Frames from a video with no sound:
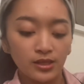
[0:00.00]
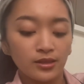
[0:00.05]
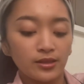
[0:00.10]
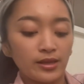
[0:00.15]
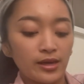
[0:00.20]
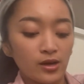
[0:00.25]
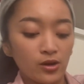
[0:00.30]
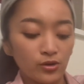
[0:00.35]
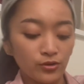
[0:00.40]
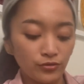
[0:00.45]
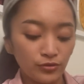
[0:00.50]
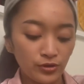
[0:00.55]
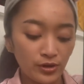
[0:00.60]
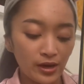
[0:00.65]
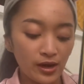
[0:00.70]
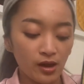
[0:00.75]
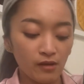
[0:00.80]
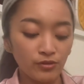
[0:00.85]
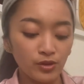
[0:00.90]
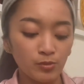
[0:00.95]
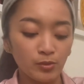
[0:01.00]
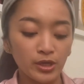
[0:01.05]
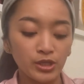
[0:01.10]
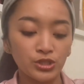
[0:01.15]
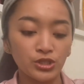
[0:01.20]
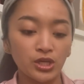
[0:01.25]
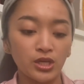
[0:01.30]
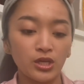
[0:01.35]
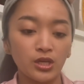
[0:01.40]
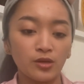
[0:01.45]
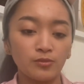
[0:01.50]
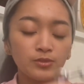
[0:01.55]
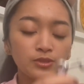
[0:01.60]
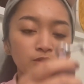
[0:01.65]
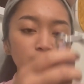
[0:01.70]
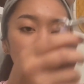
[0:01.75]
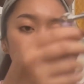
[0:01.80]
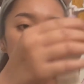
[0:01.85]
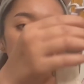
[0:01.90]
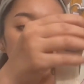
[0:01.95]
Now, if you have the Marc
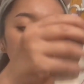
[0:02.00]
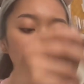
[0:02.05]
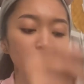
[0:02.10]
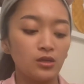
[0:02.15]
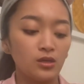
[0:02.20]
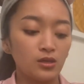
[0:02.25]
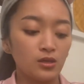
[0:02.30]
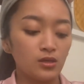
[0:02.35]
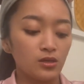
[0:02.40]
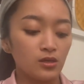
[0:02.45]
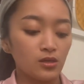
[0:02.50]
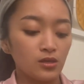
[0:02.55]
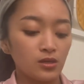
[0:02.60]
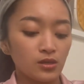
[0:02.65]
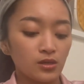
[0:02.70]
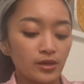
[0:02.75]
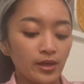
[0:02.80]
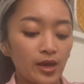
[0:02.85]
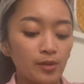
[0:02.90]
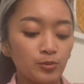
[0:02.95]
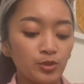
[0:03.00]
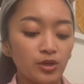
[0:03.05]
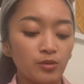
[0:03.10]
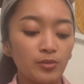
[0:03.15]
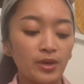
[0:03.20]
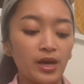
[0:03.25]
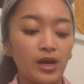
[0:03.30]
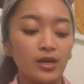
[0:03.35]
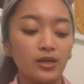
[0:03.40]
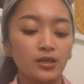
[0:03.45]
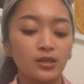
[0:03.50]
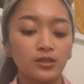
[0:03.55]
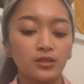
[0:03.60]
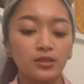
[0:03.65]
Jacobs um, camera bag,